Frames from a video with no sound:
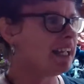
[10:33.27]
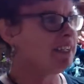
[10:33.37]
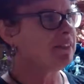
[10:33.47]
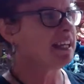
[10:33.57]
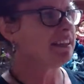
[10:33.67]

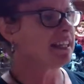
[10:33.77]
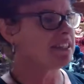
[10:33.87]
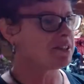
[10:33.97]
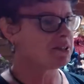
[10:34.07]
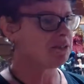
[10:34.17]
Anyway, they're
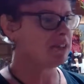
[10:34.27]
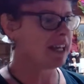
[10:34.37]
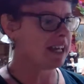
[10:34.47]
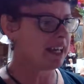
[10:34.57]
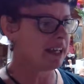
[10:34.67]
sort of
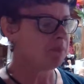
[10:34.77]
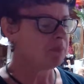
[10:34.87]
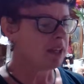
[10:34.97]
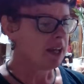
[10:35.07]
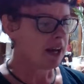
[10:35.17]
there.
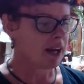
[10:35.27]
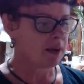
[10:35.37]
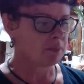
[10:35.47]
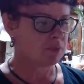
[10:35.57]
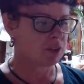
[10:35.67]

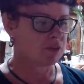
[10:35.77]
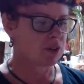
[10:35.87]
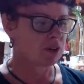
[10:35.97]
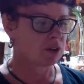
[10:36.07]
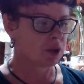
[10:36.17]
You've
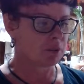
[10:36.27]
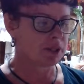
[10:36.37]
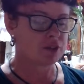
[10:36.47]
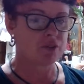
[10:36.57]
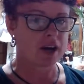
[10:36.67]
got Chloe
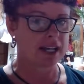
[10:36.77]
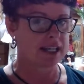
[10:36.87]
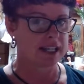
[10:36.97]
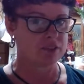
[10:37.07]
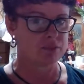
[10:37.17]
the
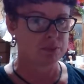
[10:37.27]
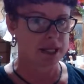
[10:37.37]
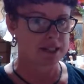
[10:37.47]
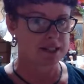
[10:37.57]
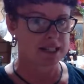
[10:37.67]
Viking
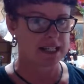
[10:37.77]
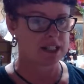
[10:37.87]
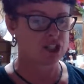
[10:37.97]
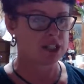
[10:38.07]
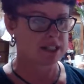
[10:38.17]
Pixie,
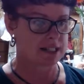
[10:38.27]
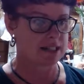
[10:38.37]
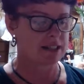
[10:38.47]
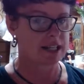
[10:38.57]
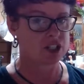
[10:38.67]
she's
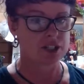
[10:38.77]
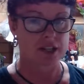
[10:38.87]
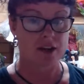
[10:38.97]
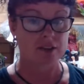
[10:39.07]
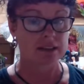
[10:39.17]
in there, she's
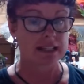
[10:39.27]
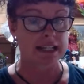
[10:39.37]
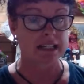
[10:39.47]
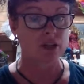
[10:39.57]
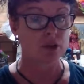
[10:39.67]
currently
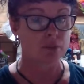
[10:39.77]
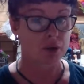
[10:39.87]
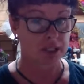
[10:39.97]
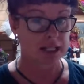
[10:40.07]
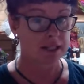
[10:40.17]
getting her
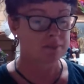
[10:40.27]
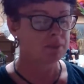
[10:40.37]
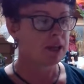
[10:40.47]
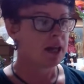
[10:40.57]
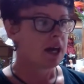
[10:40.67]
body.
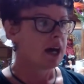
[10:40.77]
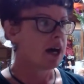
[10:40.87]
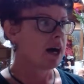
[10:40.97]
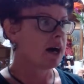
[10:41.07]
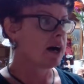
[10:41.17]

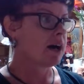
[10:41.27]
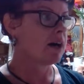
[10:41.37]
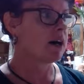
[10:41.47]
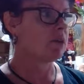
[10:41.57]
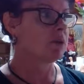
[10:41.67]

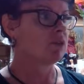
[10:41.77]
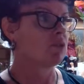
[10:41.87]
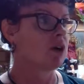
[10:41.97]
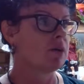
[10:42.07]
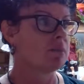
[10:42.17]
We've
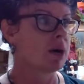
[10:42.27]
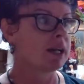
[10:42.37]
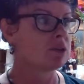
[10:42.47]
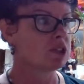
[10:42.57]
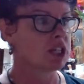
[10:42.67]
got
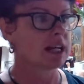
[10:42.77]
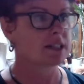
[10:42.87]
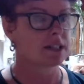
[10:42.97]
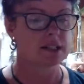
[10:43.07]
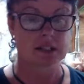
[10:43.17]
Michael
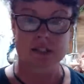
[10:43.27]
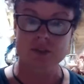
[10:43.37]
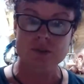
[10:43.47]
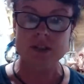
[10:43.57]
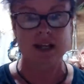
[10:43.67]
Jackson
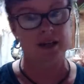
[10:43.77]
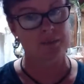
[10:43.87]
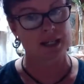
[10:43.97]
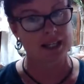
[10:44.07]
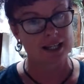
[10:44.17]
still
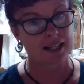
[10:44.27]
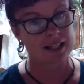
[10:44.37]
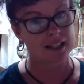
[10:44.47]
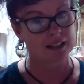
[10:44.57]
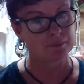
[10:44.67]

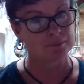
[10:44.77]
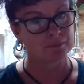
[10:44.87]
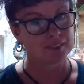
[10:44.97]
coming.